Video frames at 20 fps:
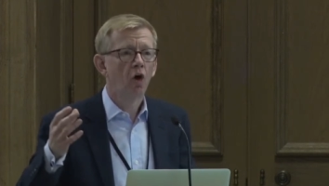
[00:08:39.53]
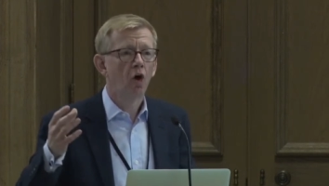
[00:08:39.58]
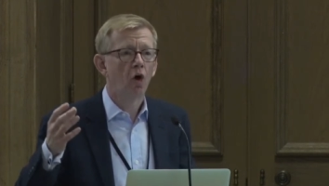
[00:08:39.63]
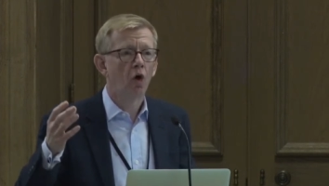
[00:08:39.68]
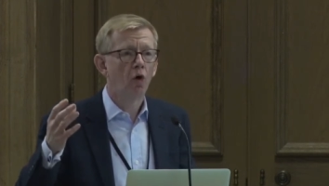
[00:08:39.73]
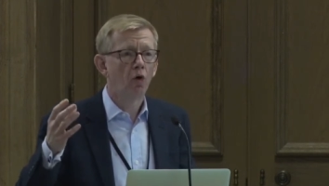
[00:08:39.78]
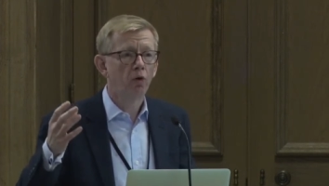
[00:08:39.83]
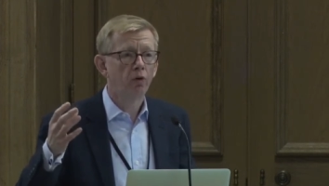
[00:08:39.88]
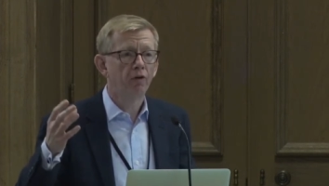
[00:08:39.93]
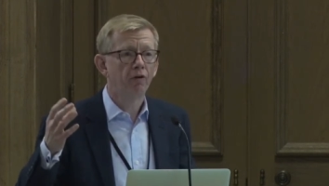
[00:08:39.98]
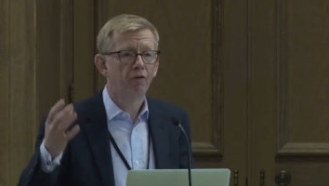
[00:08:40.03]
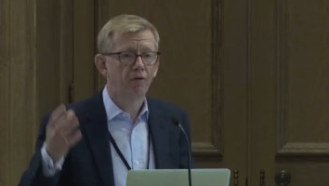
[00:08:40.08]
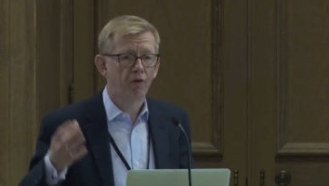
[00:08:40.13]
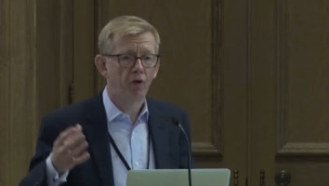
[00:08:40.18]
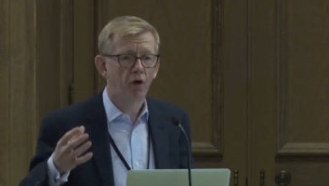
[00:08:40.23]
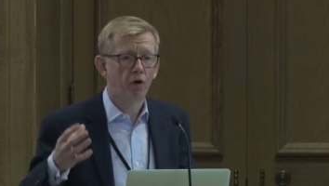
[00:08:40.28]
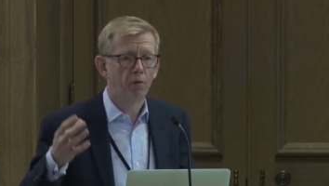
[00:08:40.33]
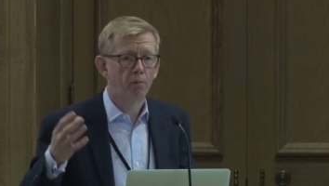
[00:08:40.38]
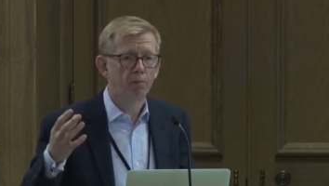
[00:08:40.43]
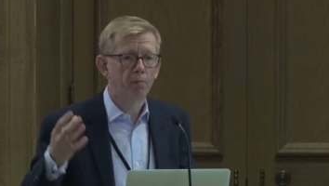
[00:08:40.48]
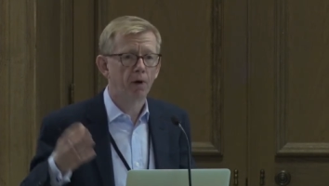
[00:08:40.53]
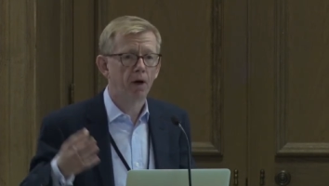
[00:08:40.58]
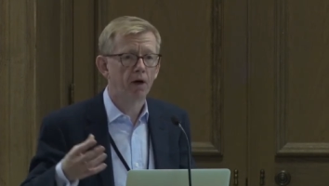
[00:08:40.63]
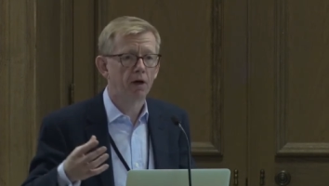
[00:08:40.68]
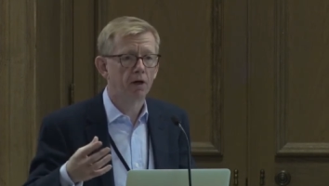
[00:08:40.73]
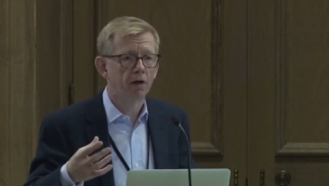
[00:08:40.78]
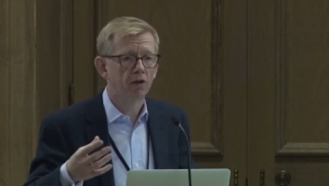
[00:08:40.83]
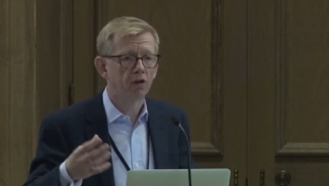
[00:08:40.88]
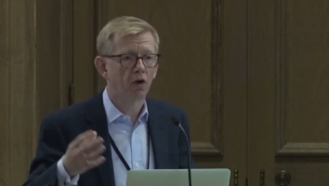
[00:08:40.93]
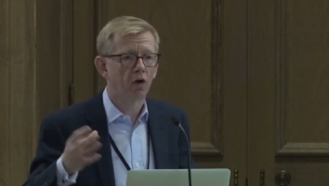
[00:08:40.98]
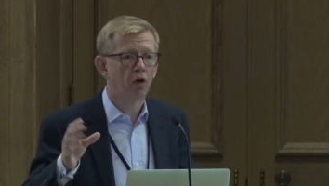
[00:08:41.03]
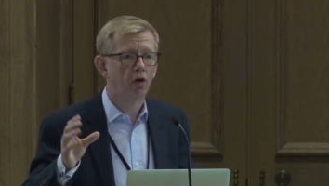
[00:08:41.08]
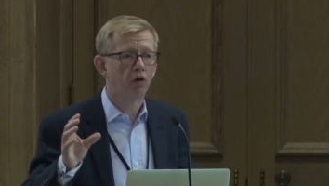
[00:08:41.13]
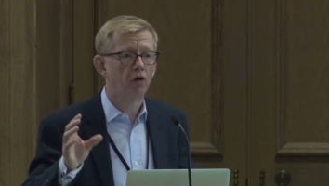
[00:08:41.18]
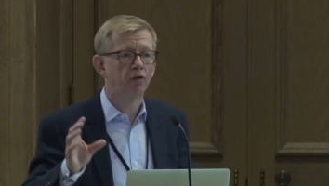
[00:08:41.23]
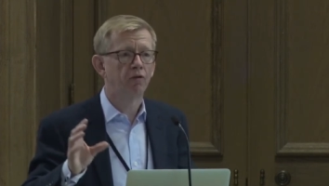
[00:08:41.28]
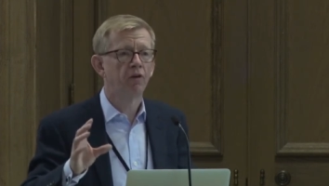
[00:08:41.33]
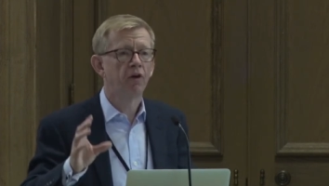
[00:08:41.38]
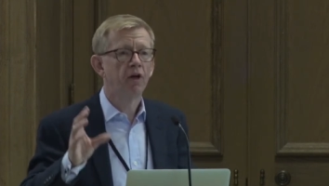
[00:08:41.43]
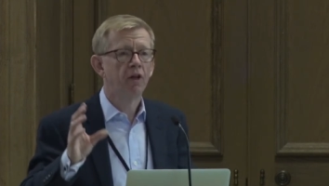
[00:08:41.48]
all form part
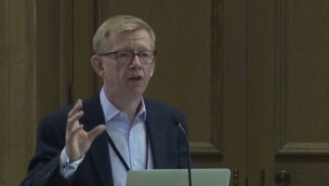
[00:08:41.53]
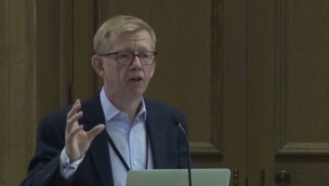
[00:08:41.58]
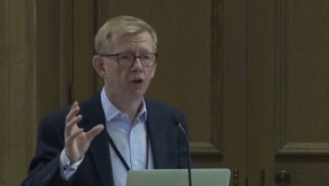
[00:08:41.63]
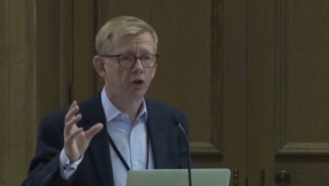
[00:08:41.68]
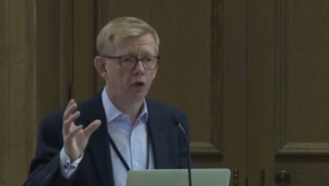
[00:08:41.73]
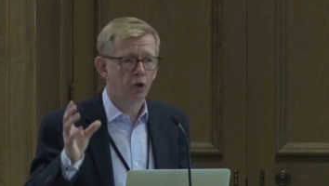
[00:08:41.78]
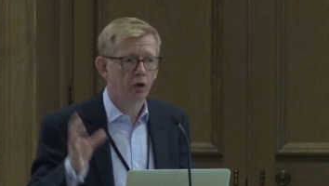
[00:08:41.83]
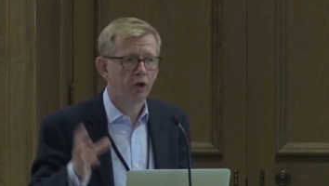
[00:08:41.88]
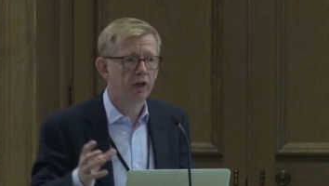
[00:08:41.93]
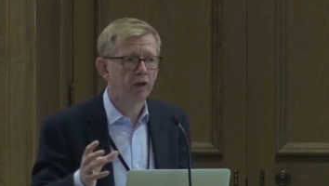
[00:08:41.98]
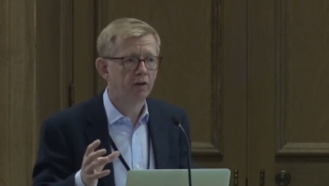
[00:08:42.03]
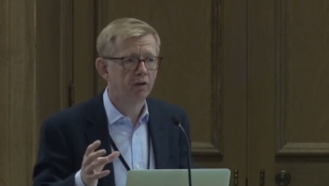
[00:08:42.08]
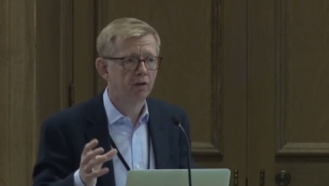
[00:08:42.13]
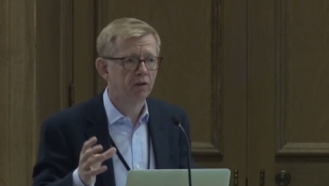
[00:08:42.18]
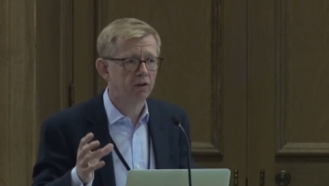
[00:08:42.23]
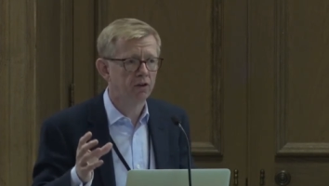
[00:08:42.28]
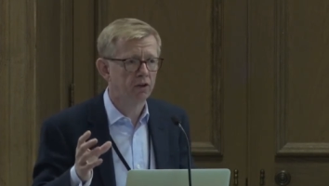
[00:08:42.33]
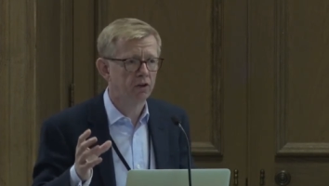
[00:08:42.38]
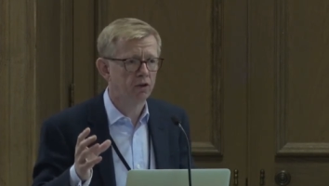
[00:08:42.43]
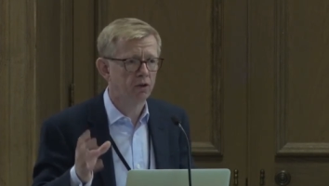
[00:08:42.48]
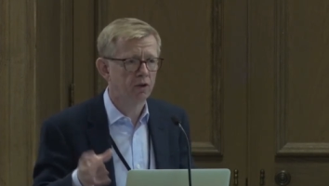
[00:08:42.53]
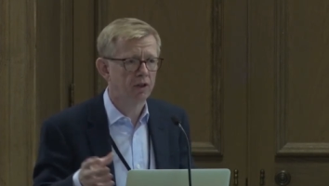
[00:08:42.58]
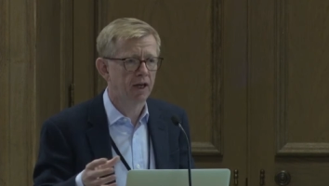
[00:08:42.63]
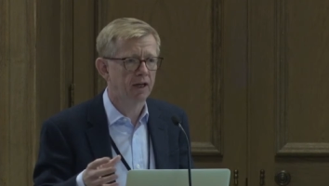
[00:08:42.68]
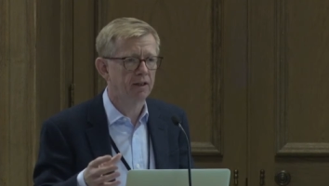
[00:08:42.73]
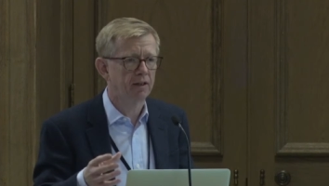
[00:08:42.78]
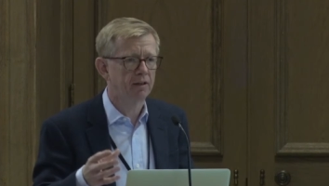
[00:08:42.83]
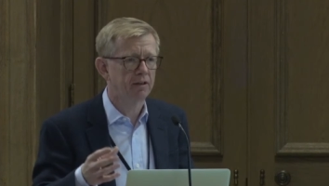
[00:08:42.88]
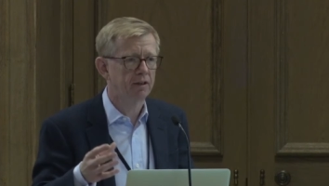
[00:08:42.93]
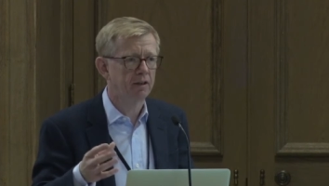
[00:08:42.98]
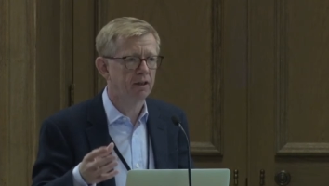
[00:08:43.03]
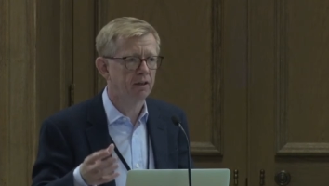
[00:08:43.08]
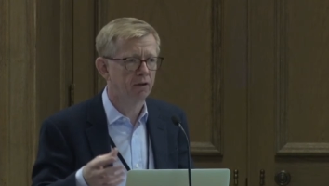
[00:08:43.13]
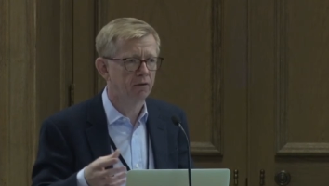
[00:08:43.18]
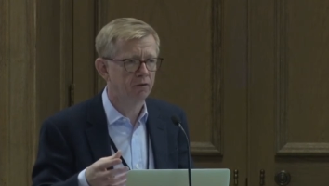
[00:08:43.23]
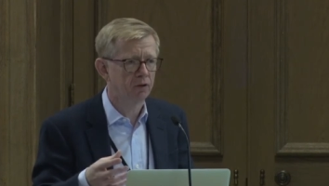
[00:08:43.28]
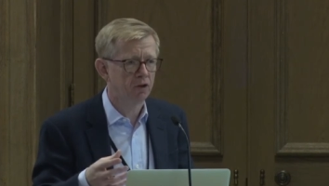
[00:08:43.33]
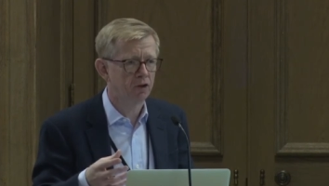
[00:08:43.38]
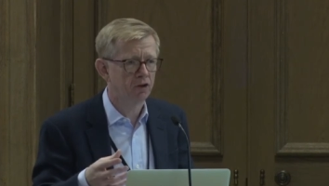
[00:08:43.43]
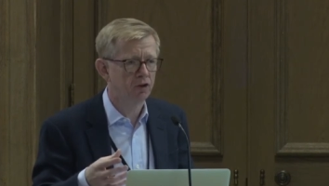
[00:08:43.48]
of the coherent totality
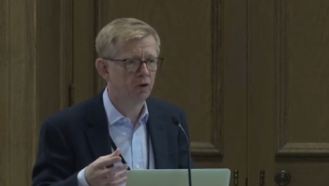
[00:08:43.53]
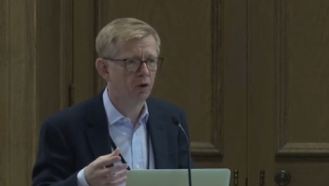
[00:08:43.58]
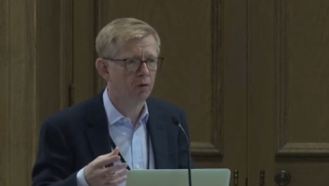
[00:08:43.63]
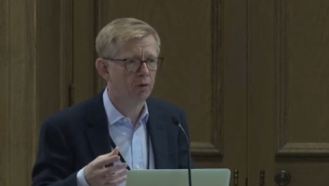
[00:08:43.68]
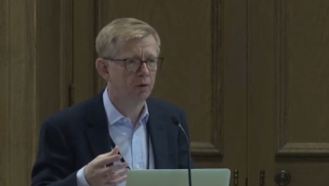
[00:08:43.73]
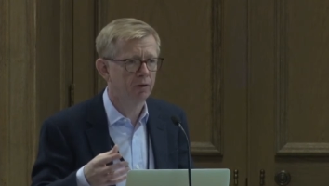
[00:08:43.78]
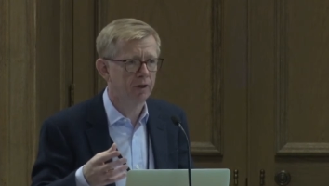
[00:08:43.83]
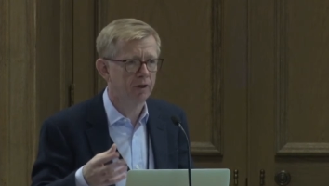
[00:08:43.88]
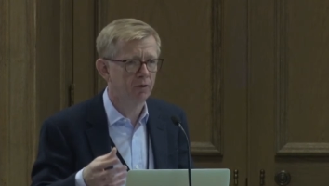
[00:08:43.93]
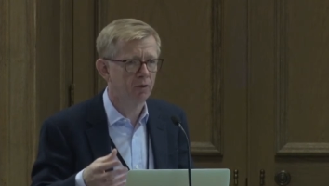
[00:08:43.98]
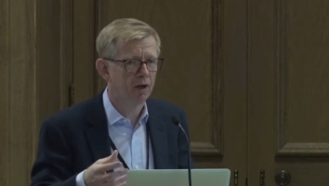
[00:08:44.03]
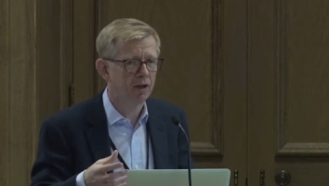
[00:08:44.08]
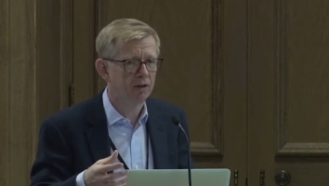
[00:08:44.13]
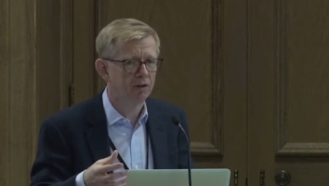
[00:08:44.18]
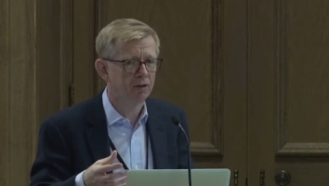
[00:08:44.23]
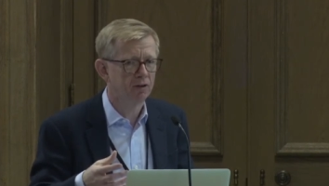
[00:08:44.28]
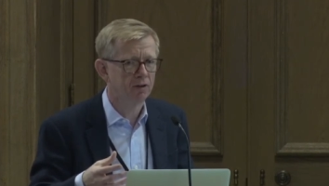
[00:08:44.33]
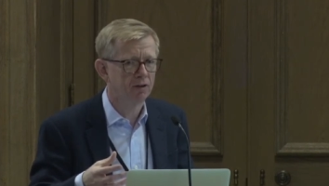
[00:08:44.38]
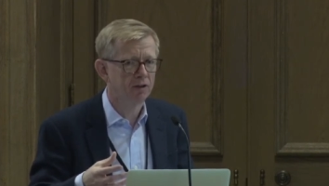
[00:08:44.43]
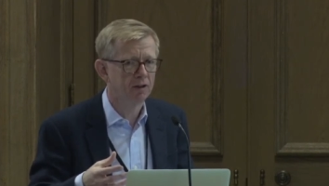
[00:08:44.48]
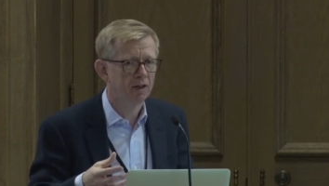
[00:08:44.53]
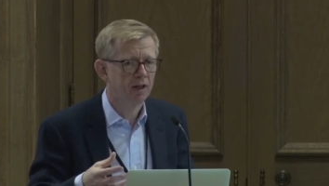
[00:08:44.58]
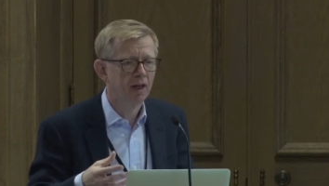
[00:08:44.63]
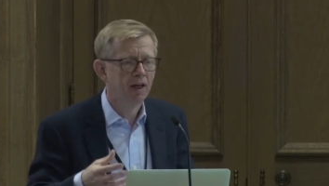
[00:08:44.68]
of the scholarly record.